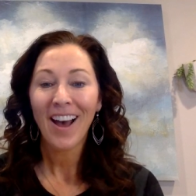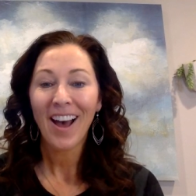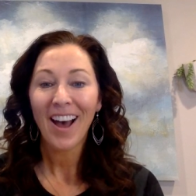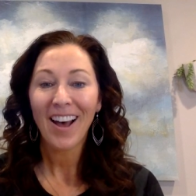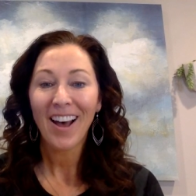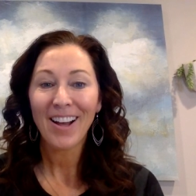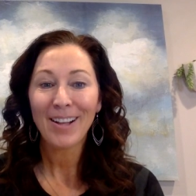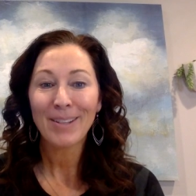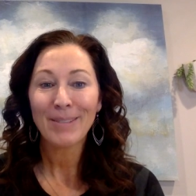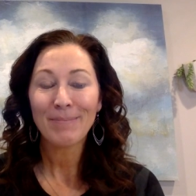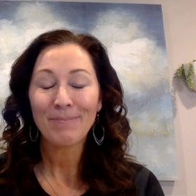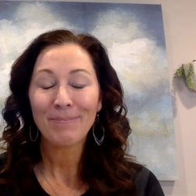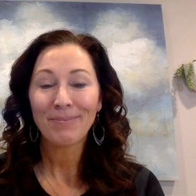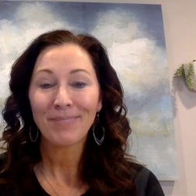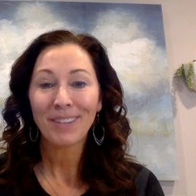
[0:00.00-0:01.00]

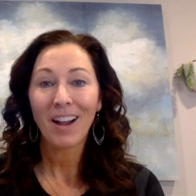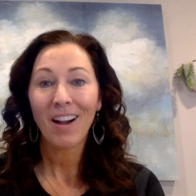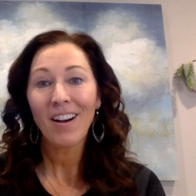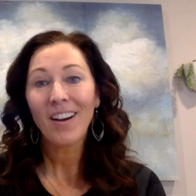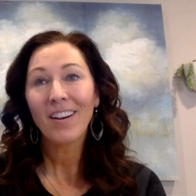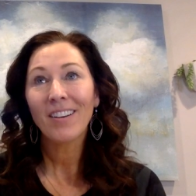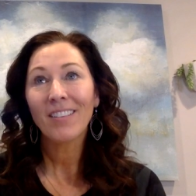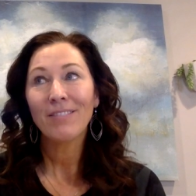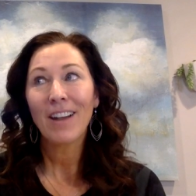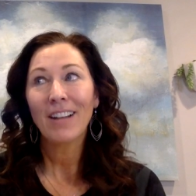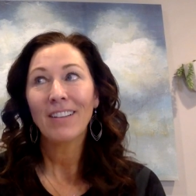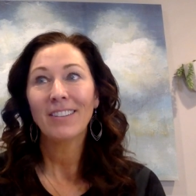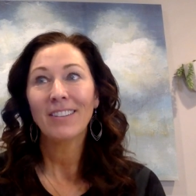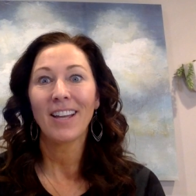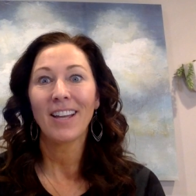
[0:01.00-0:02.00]
Our
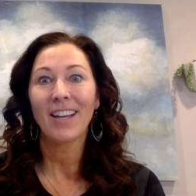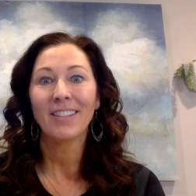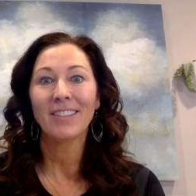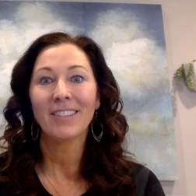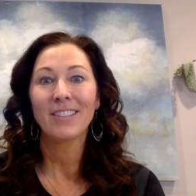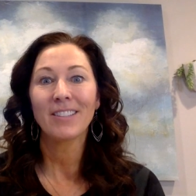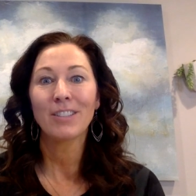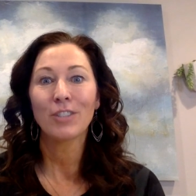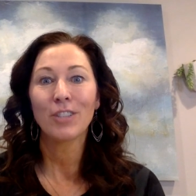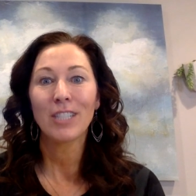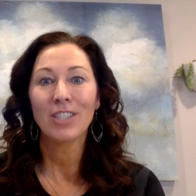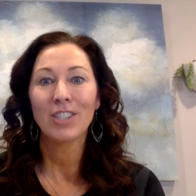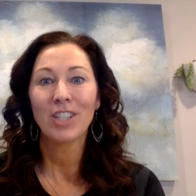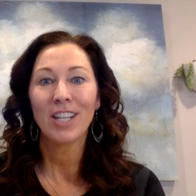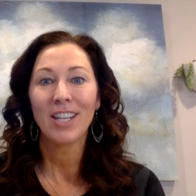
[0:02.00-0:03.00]
Valentine's
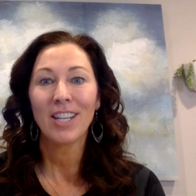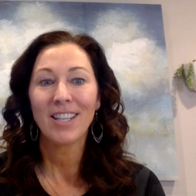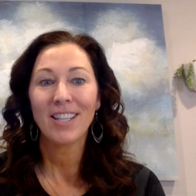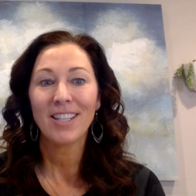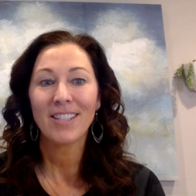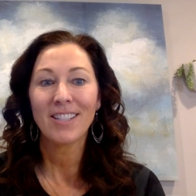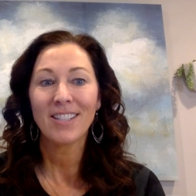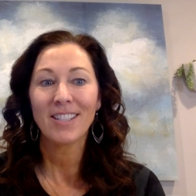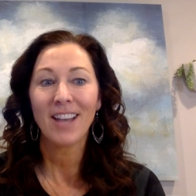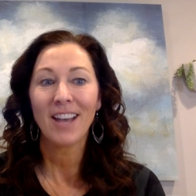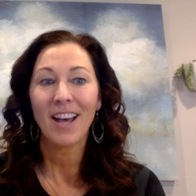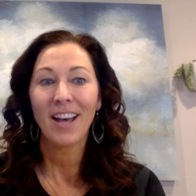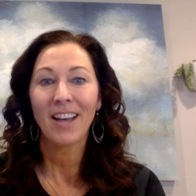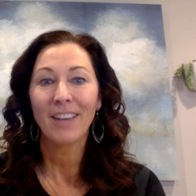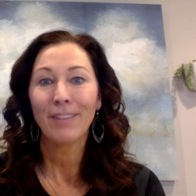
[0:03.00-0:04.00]
tradition is
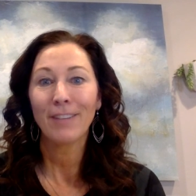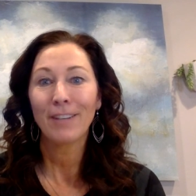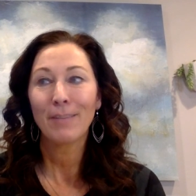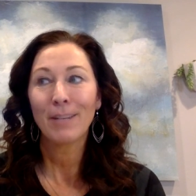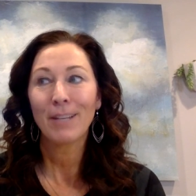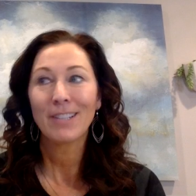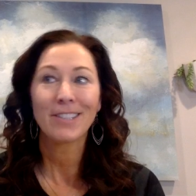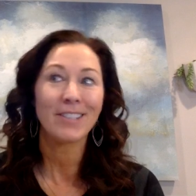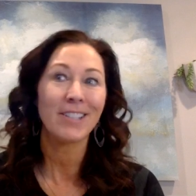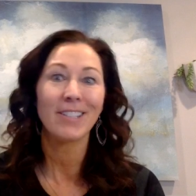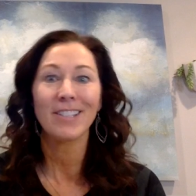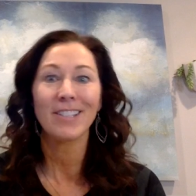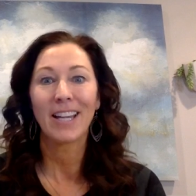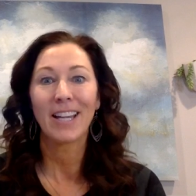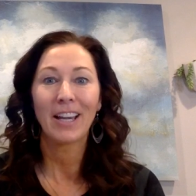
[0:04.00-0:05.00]
if anybody just
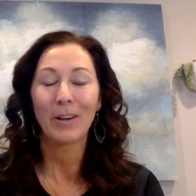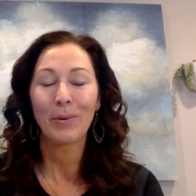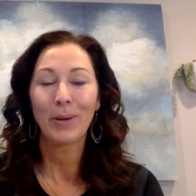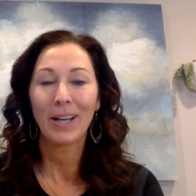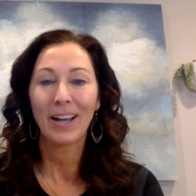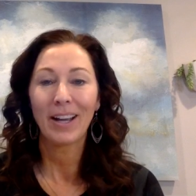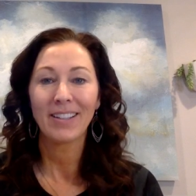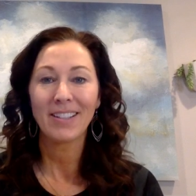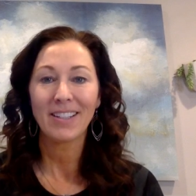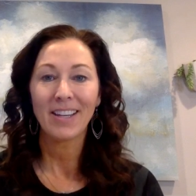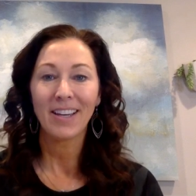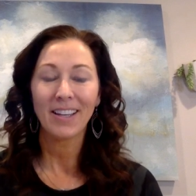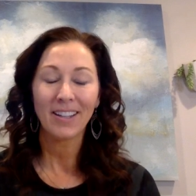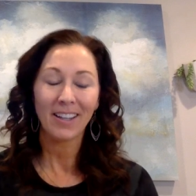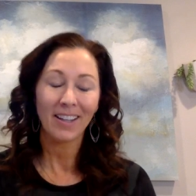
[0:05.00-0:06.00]
needs like a quick
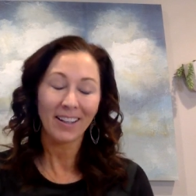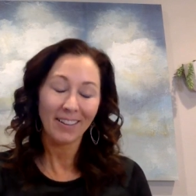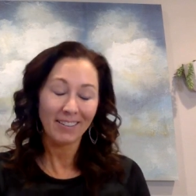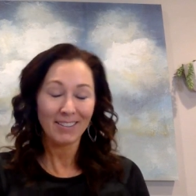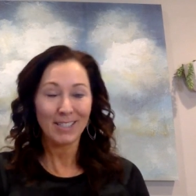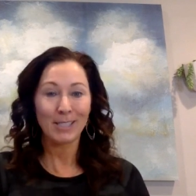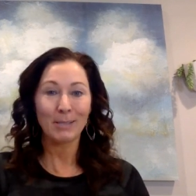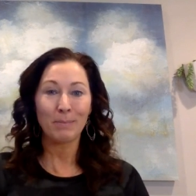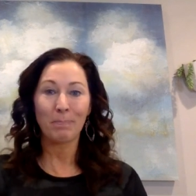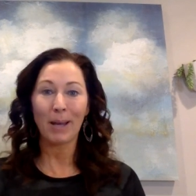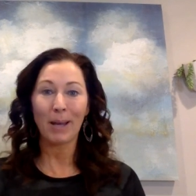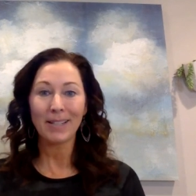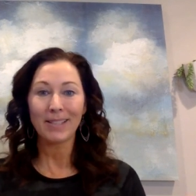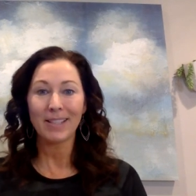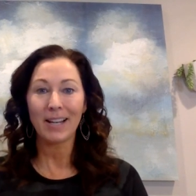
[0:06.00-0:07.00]
idea to
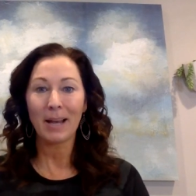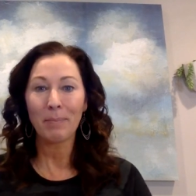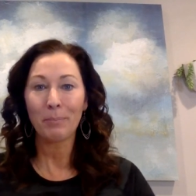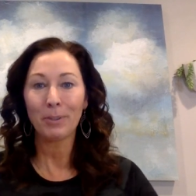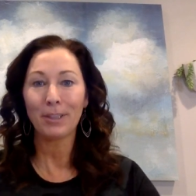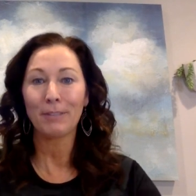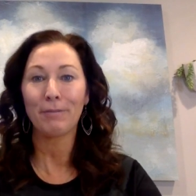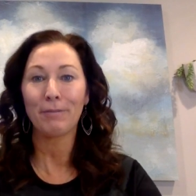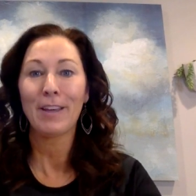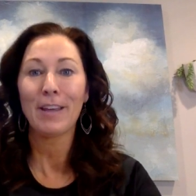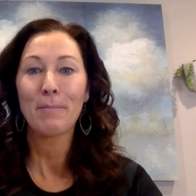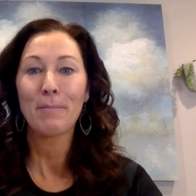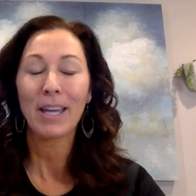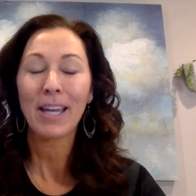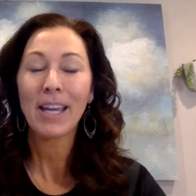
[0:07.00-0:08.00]
spice it up with the
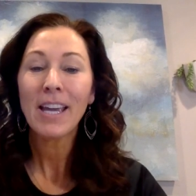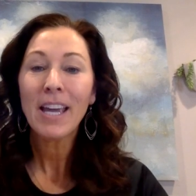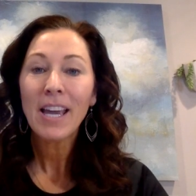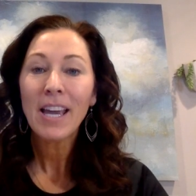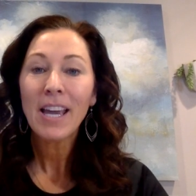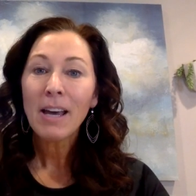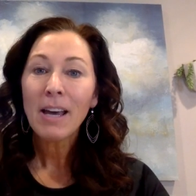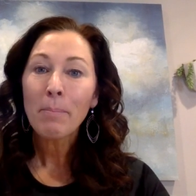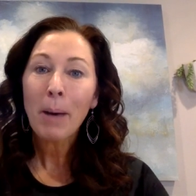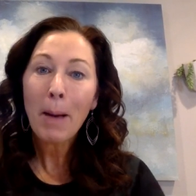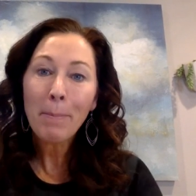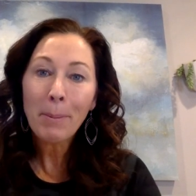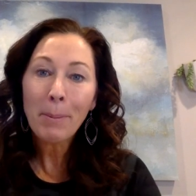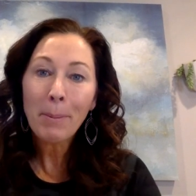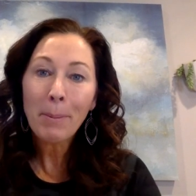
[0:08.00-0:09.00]
family, Pop